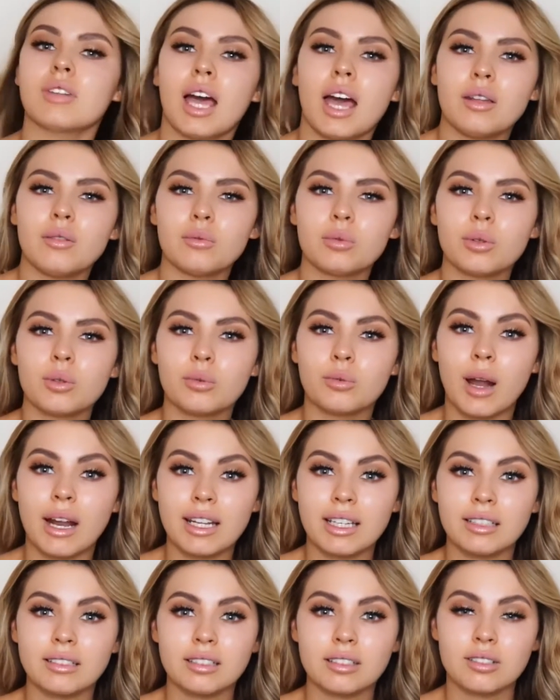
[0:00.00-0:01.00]
And we're
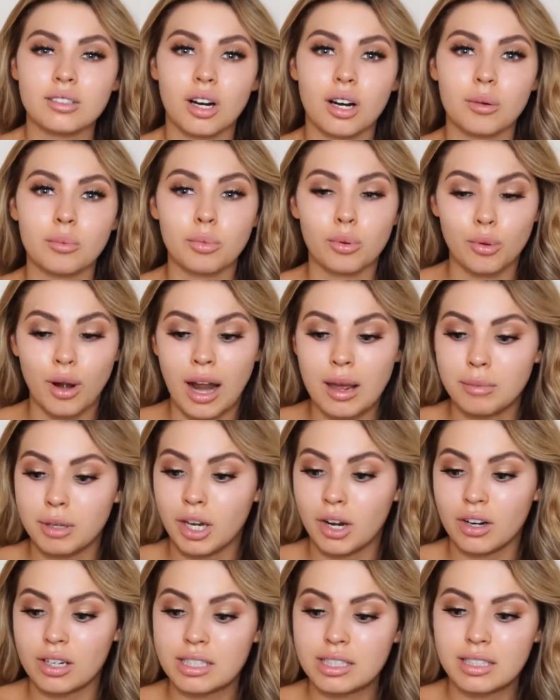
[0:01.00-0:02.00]
ready to start
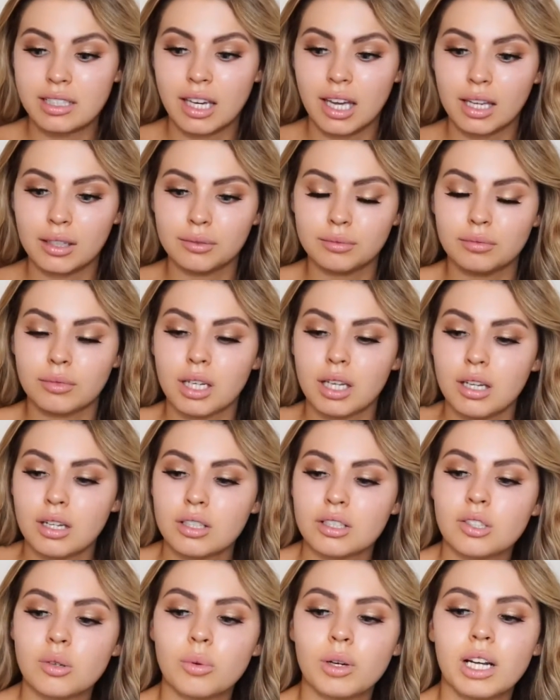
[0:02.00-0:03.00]
priming our skin.
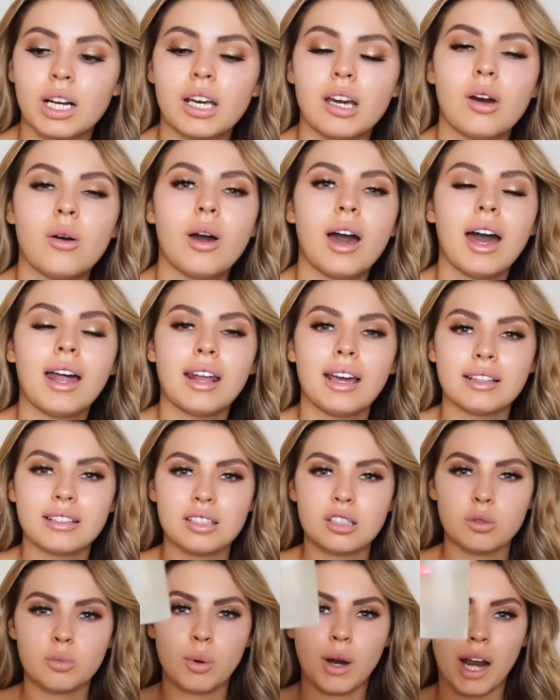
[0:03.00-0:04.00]
So we're gonna go ahead and
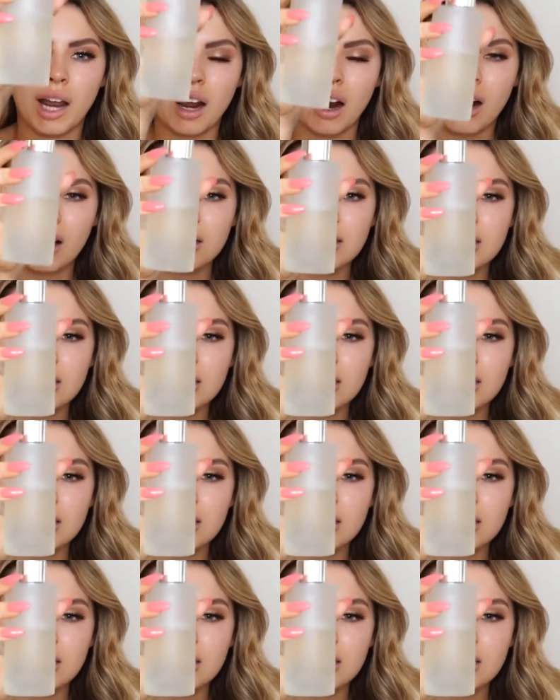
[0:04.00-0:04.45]
spray our